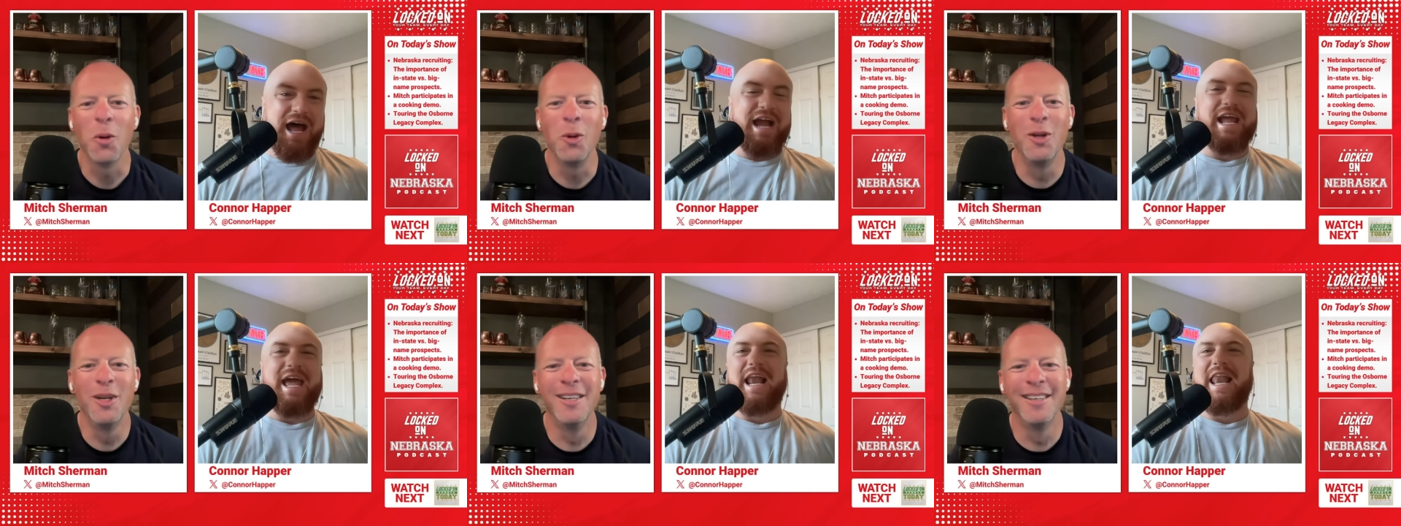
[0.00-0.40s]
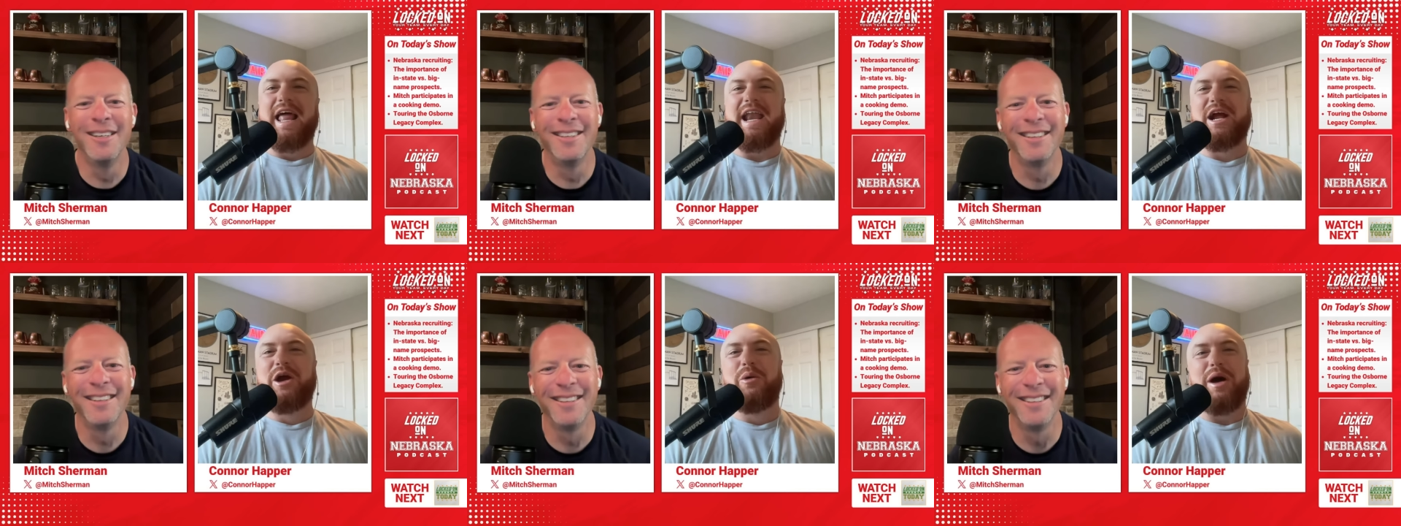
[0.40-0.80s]
Speaker 1: I got a
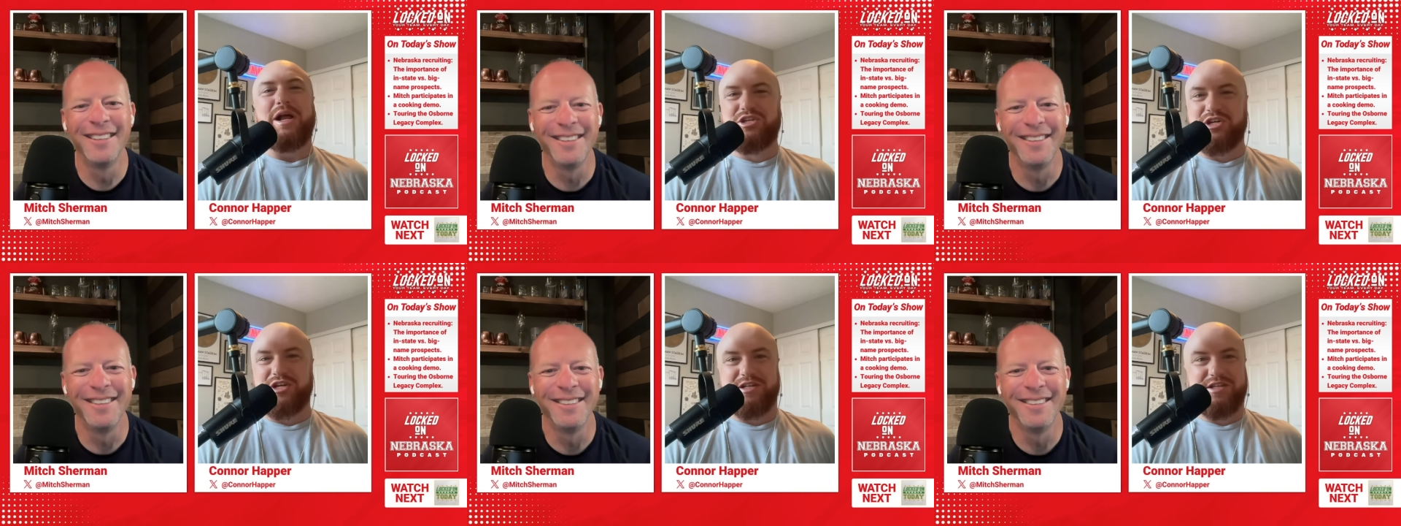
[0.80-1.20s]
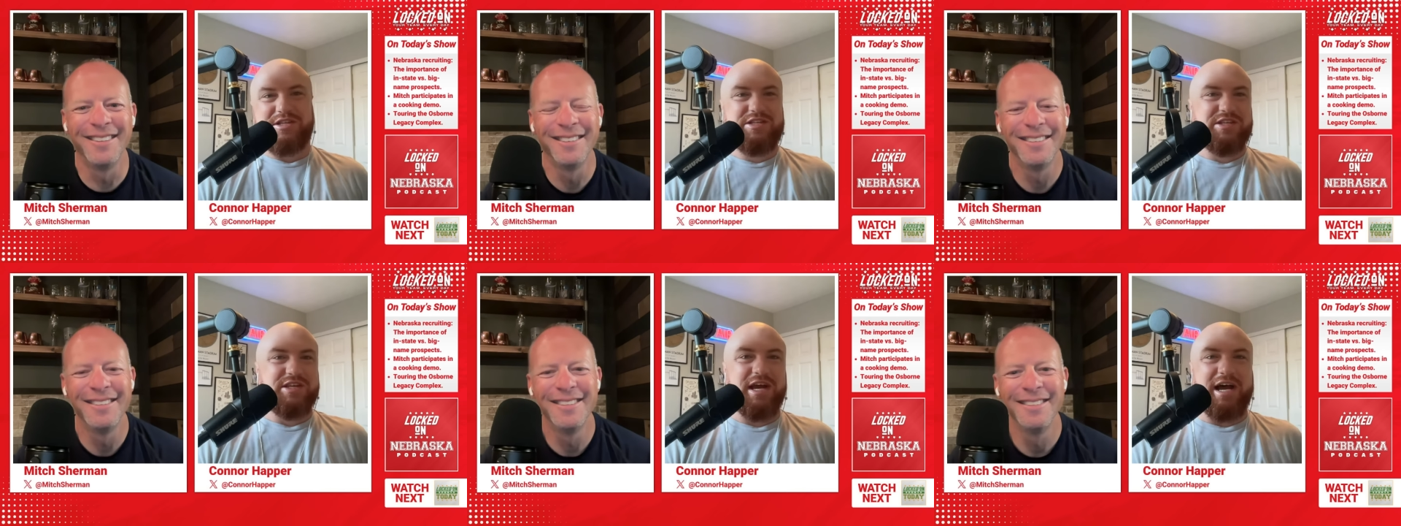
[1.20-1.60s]
lot of
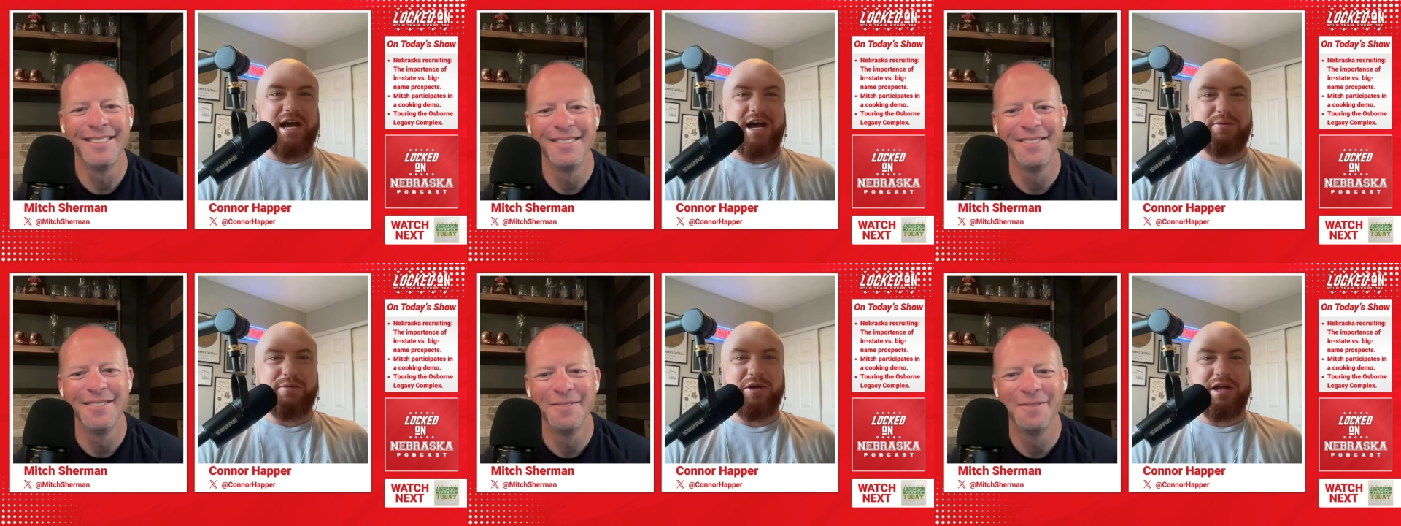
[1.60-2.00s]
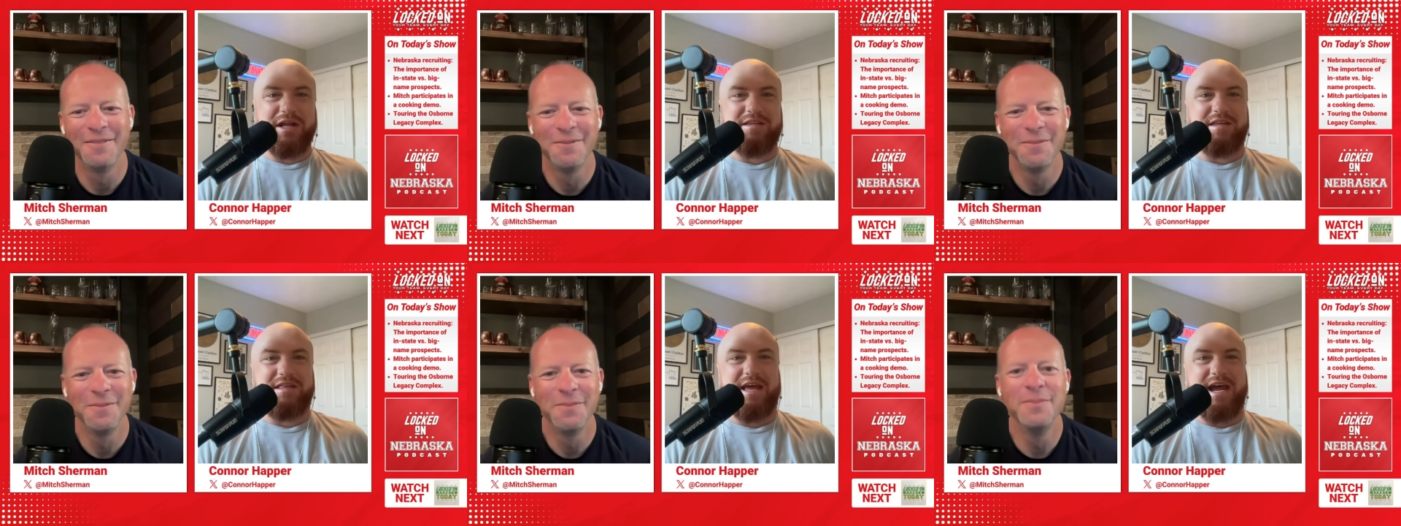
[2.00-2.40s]
questions. Uh, we'll
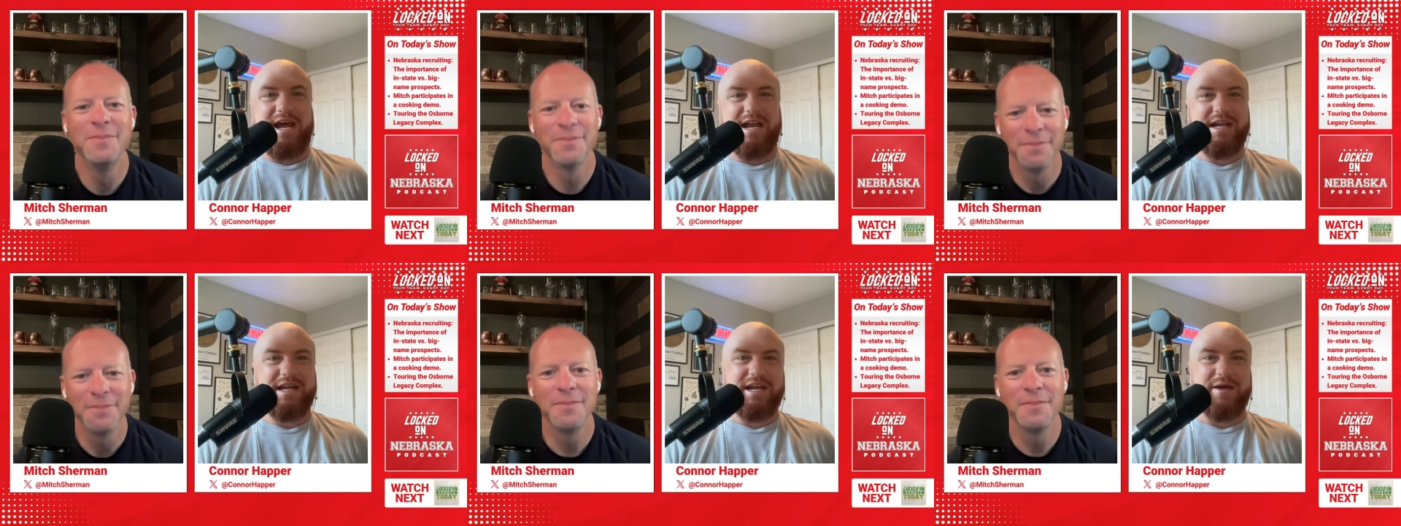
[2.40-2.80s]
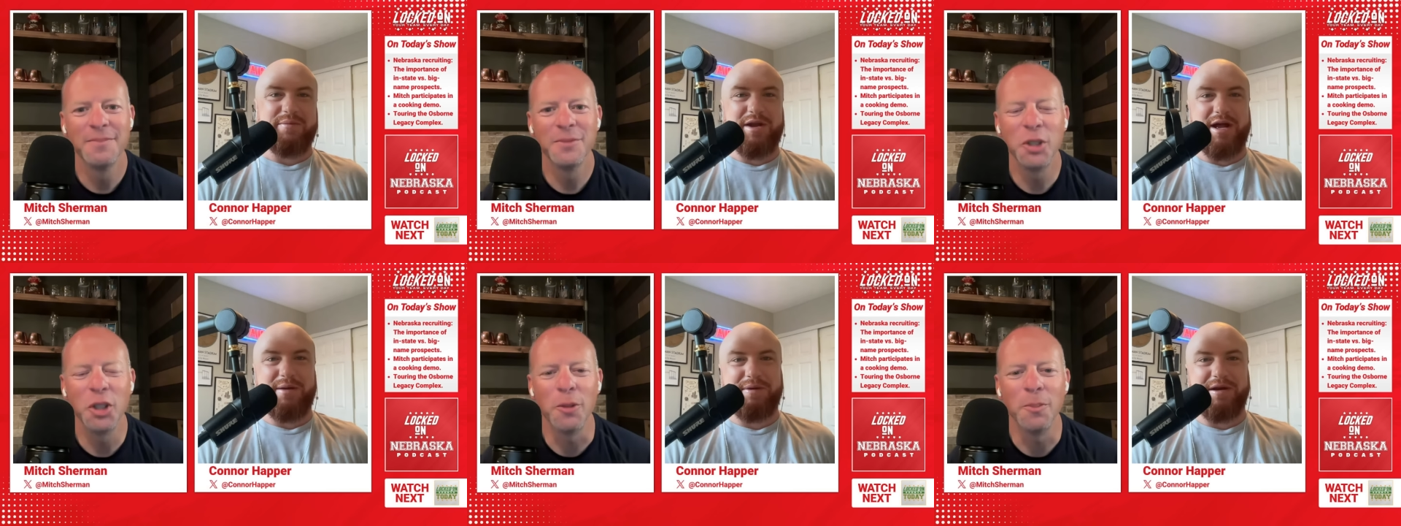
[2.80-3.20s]
get to that
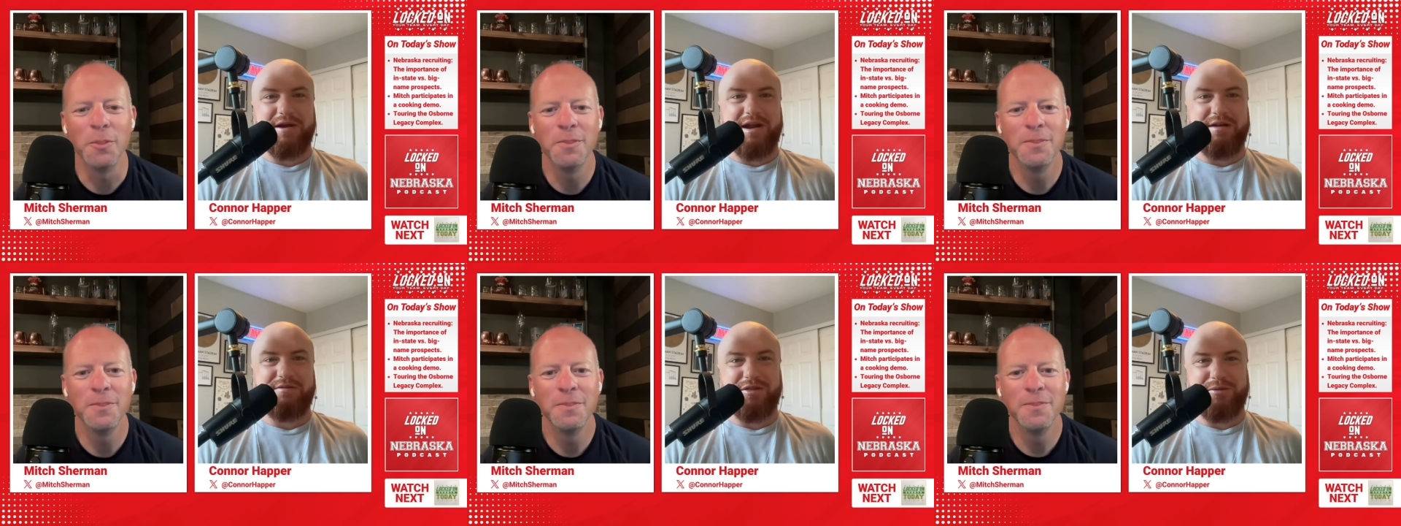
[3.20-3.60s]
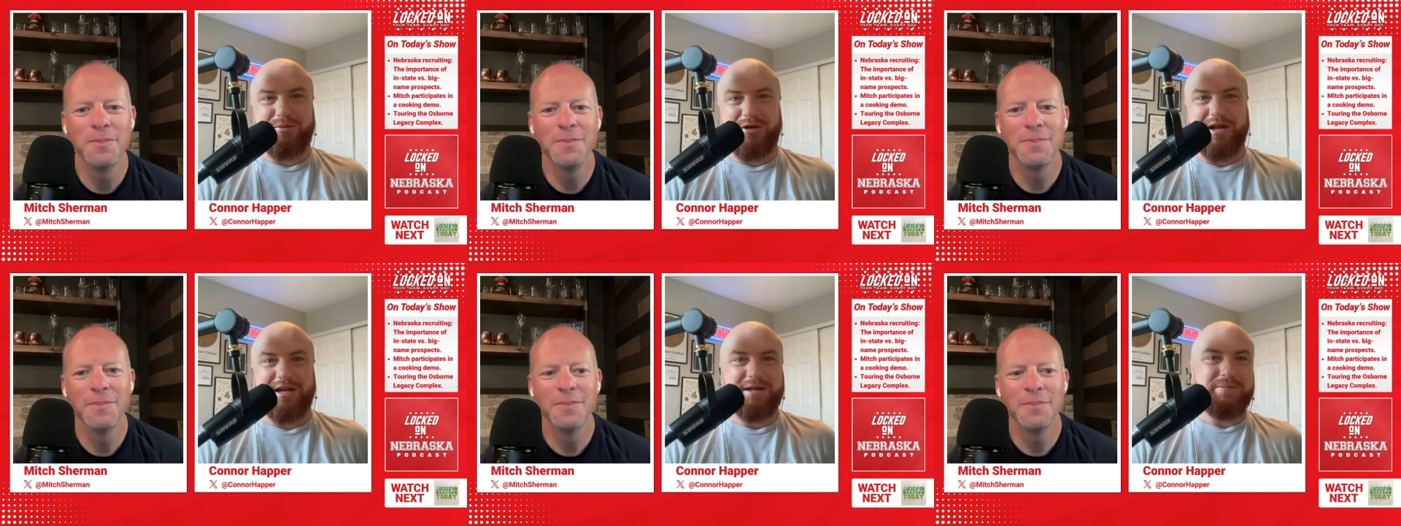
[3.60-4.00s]
coming Good. up here after the
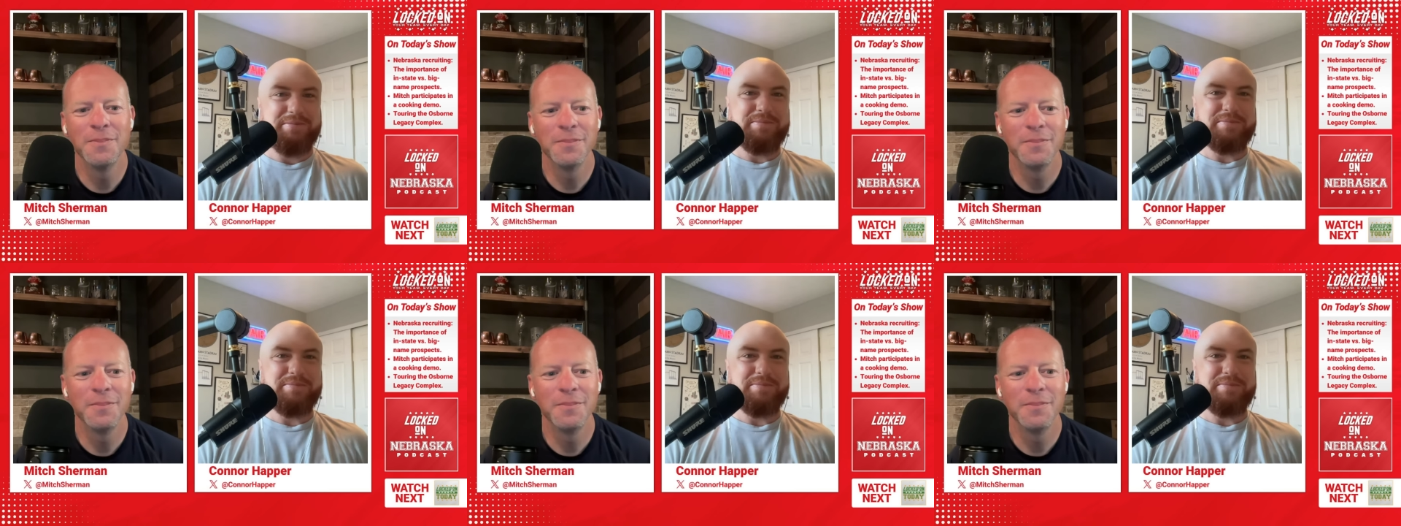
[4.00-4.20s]
break.